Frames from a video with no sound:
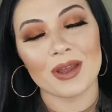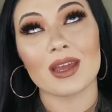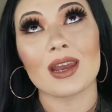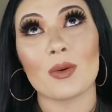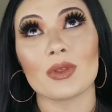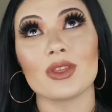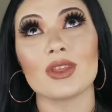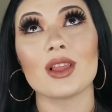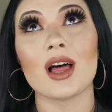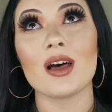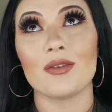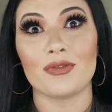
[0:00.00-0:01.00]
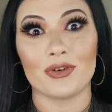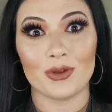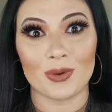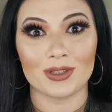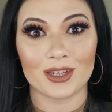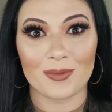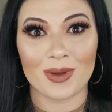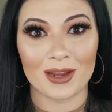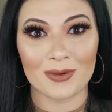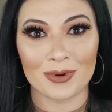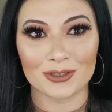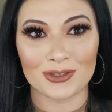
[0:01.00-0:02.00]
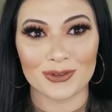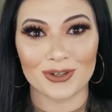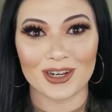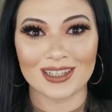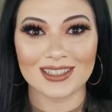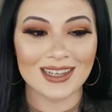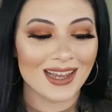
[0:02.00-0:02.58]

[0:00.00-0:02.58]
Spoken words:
And I would love for you all to go back and watch the rest.